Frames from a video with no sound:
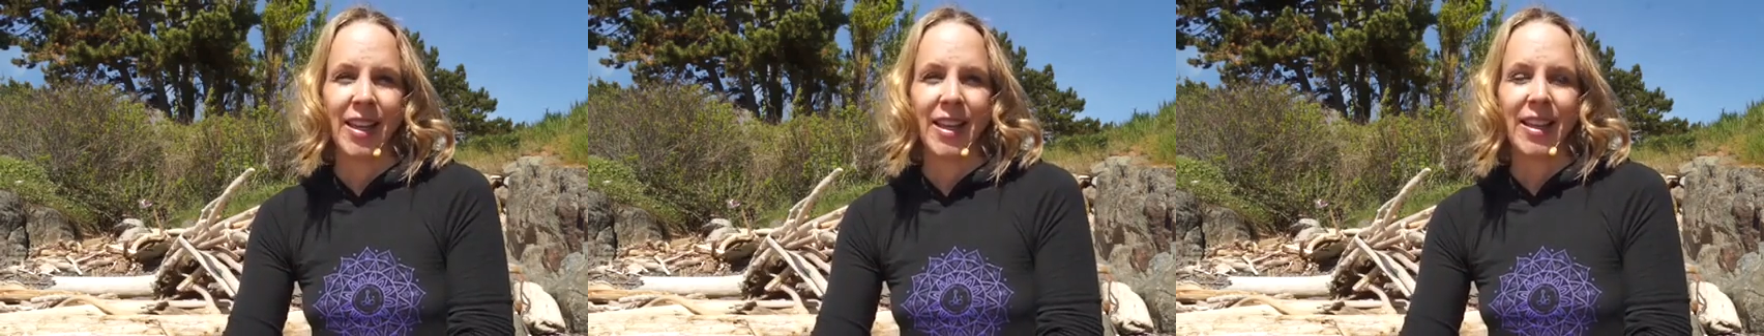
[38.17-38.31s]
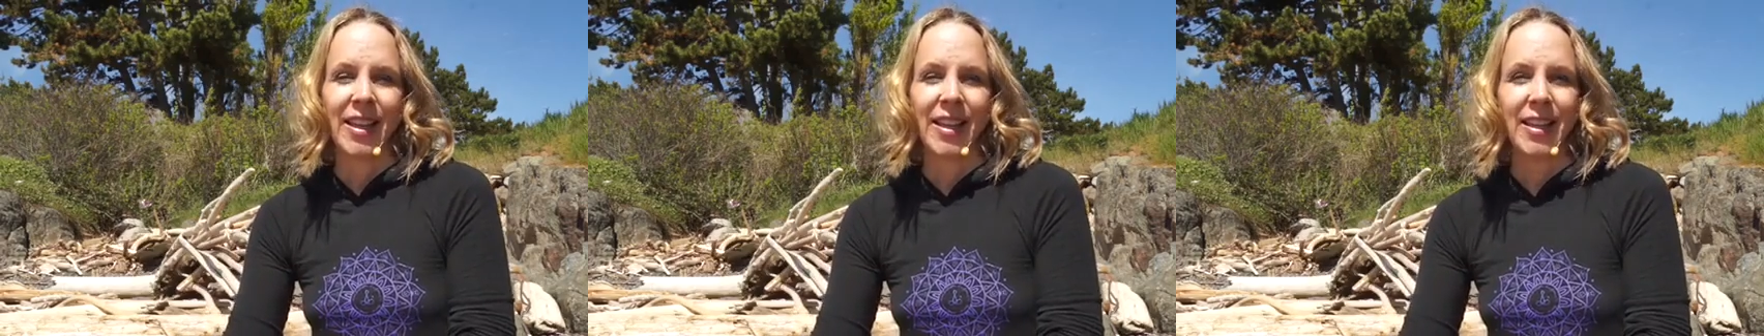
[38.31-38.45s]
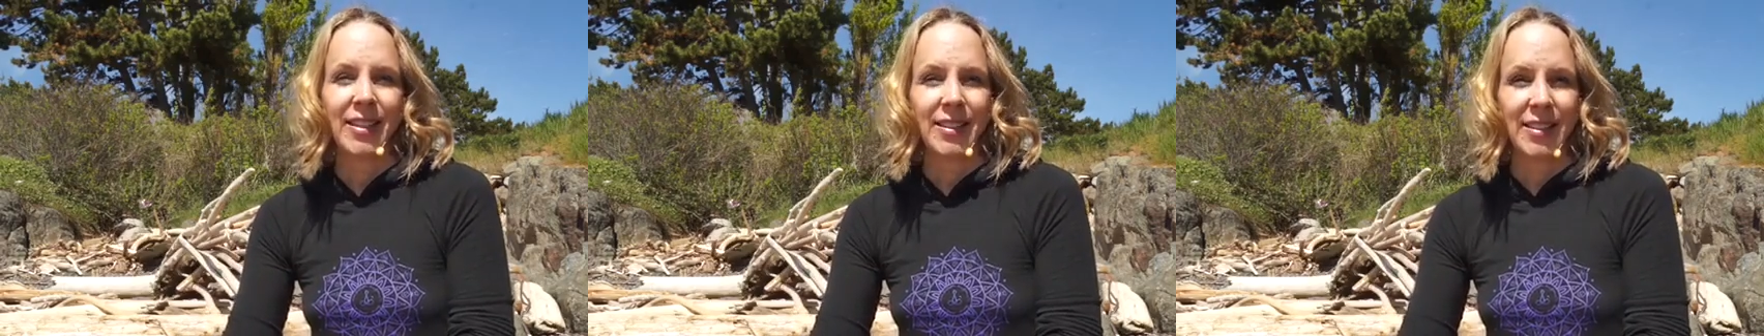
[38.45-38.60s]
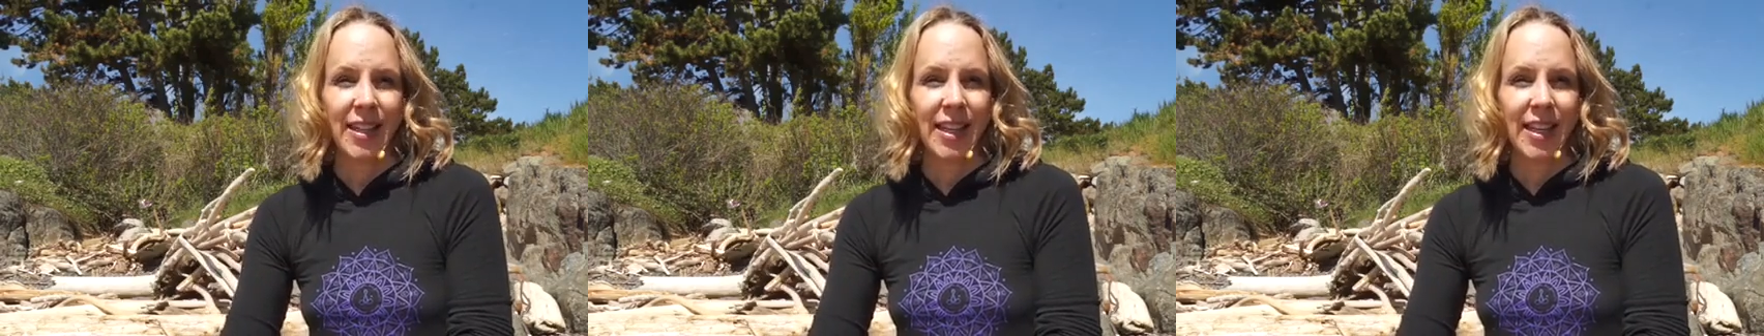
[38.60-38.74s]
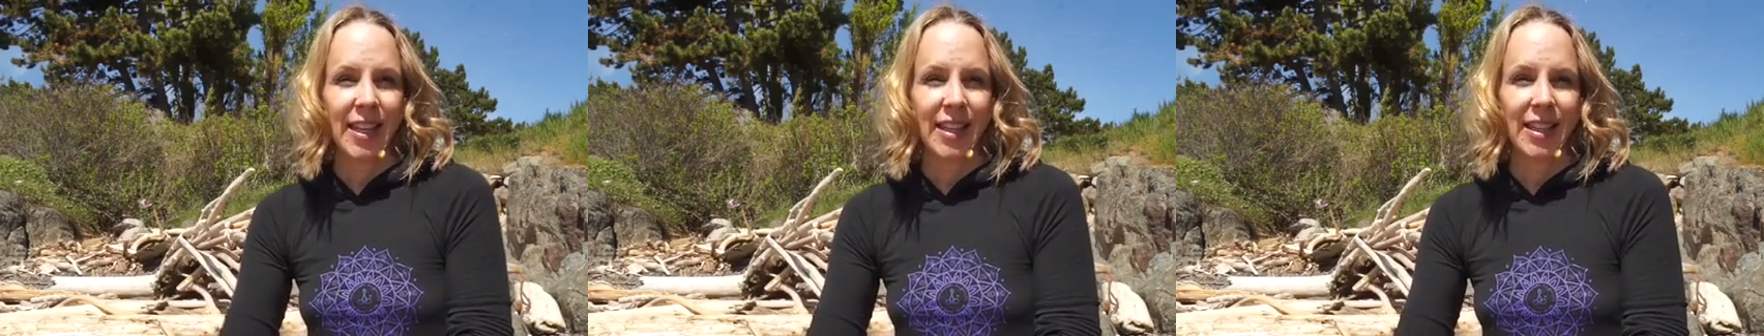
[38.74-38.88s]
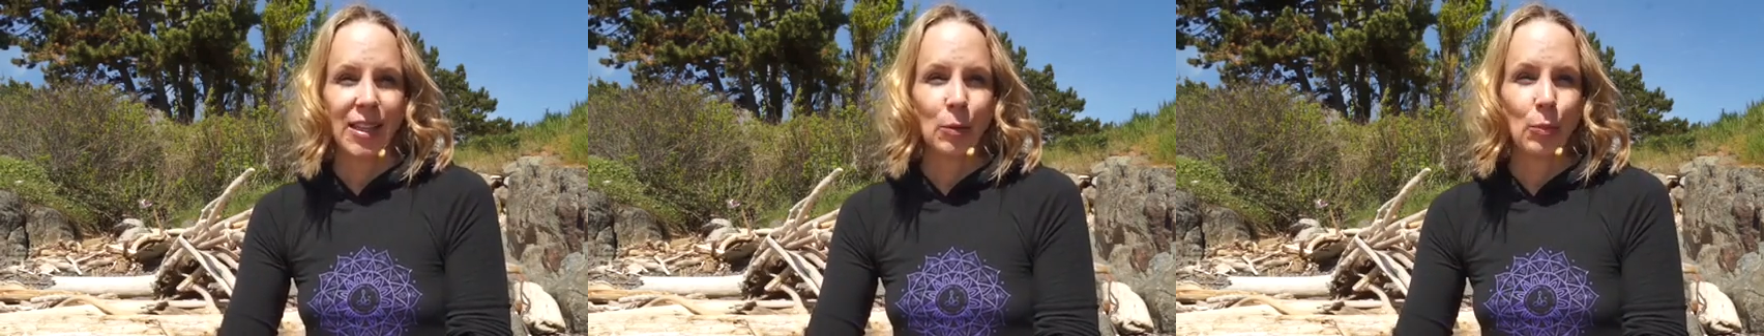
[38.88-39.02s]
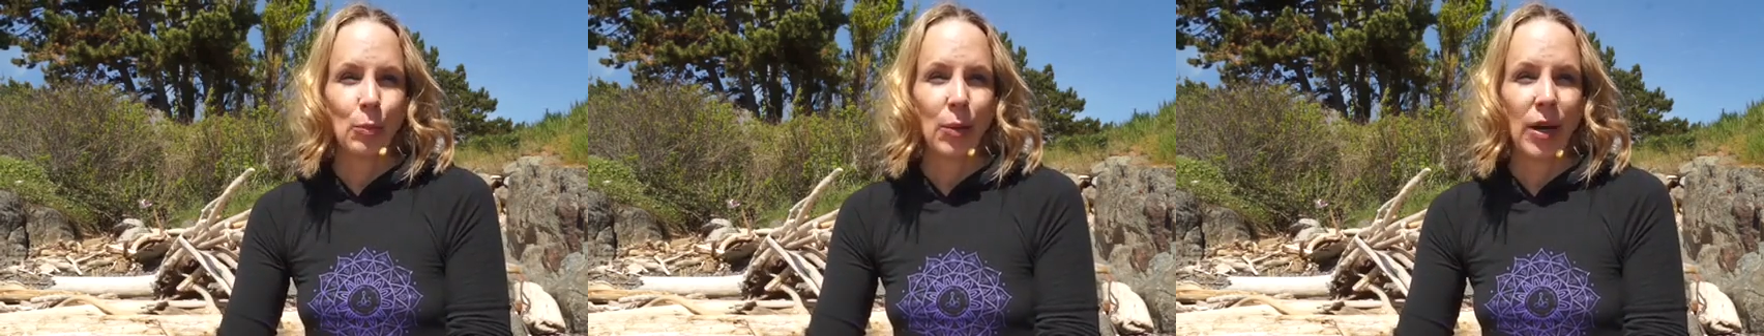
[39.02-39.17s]
They say
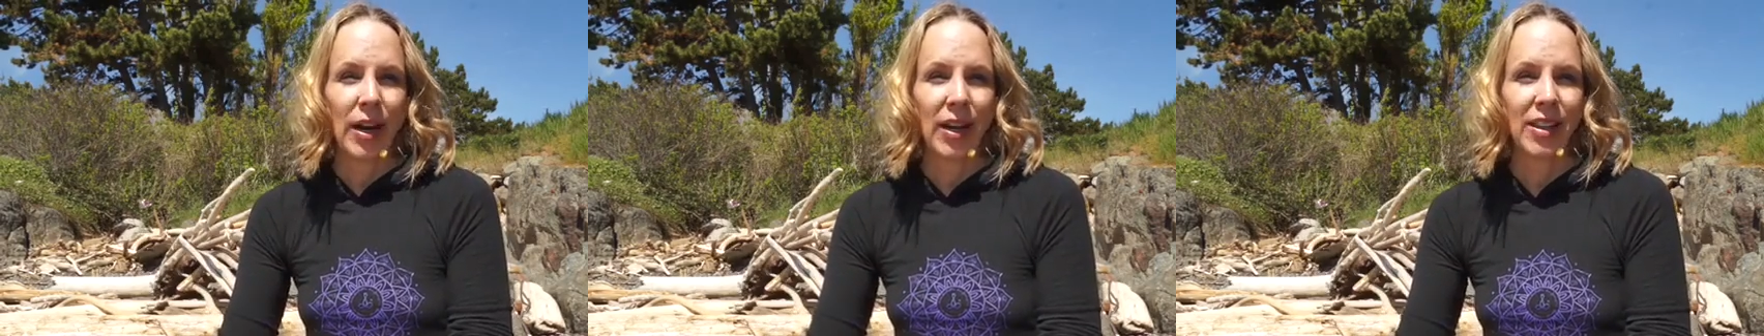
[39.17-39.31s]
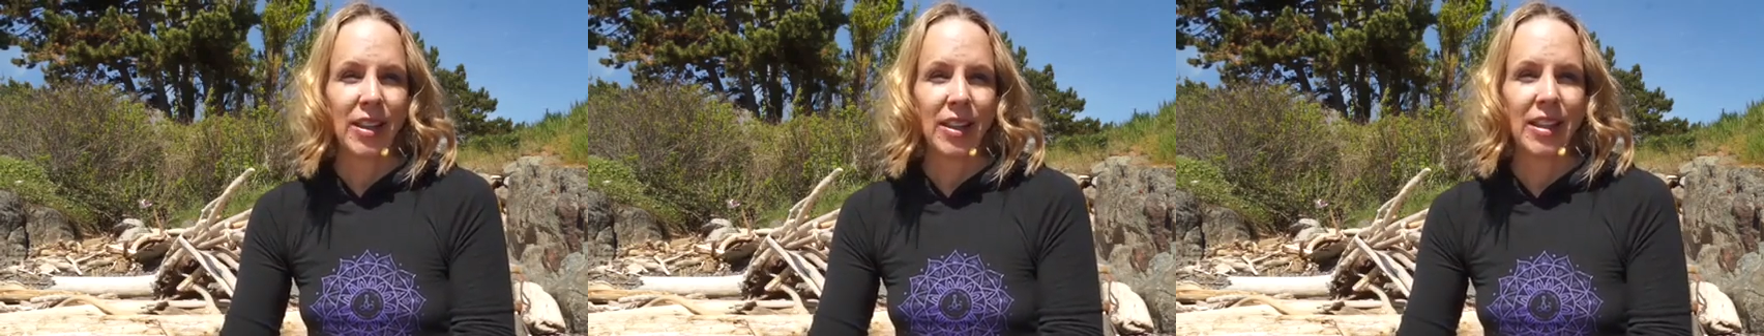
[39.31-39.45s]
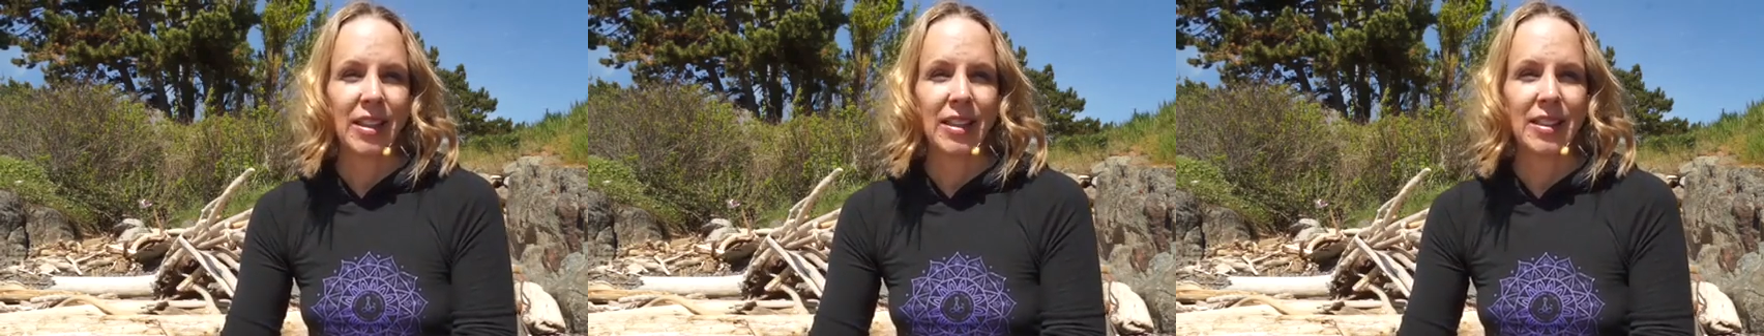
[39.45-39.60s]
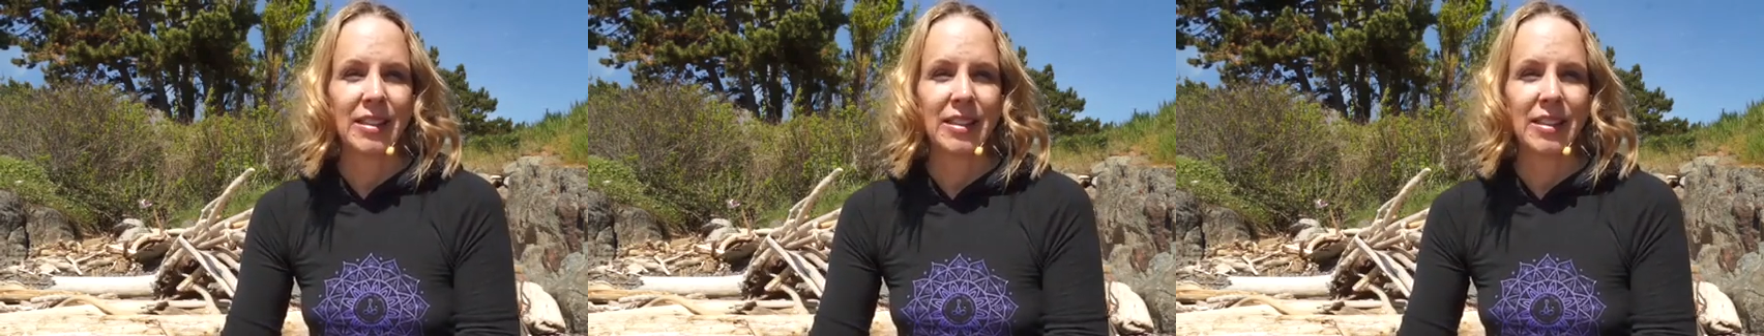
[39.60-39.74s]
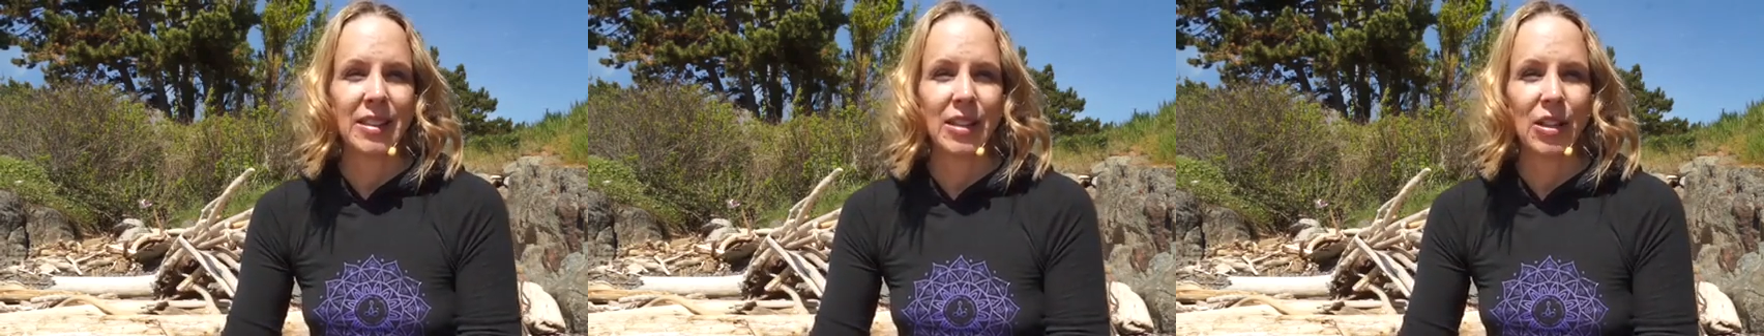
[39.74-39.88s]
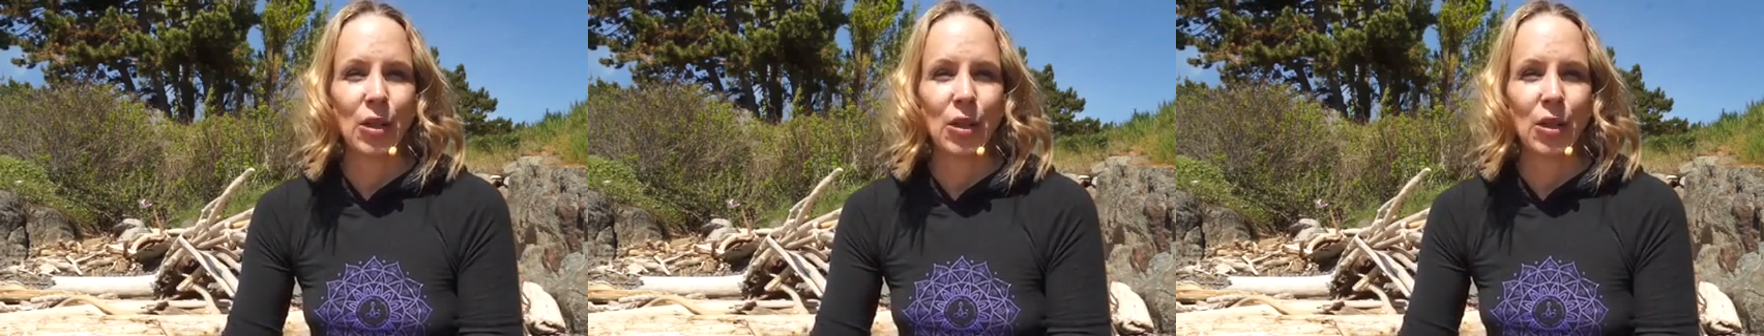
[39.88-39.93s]
that breath is